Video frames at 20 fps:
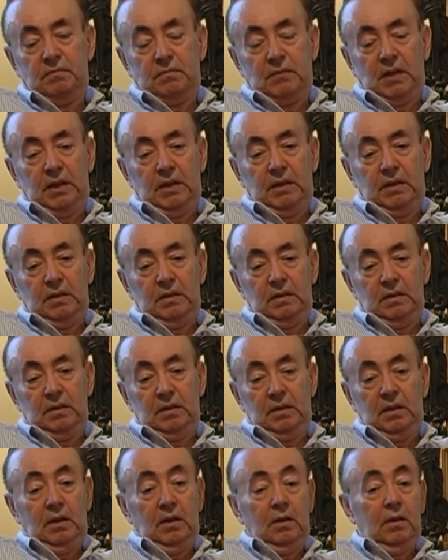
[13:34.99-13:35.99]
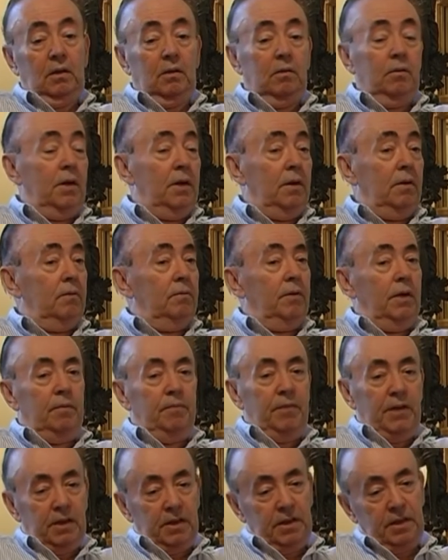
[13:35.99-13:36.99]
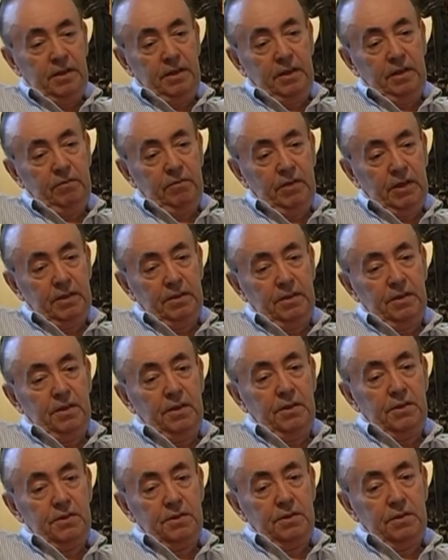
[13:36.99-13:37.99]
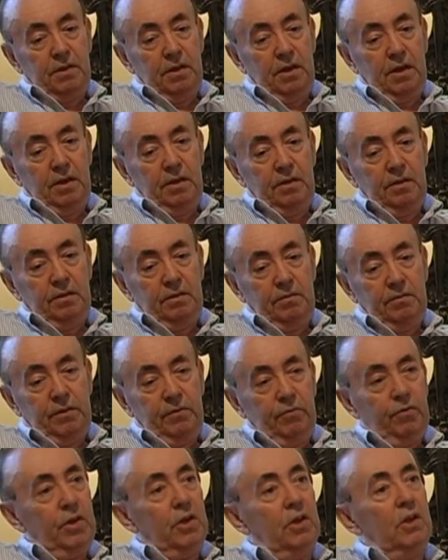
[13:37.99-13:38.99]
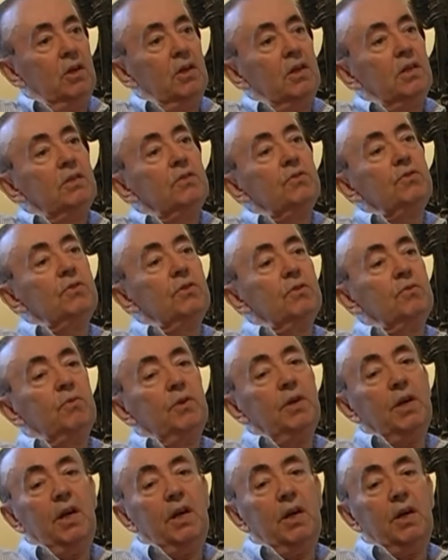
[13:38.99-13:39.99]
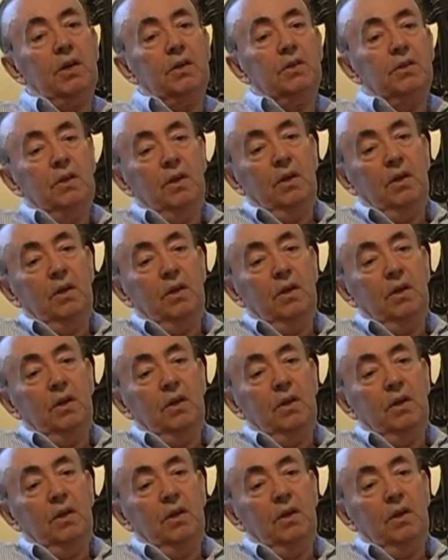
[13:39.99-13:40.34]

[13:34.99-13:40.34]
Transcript: and we immediately read this, and we realised that we had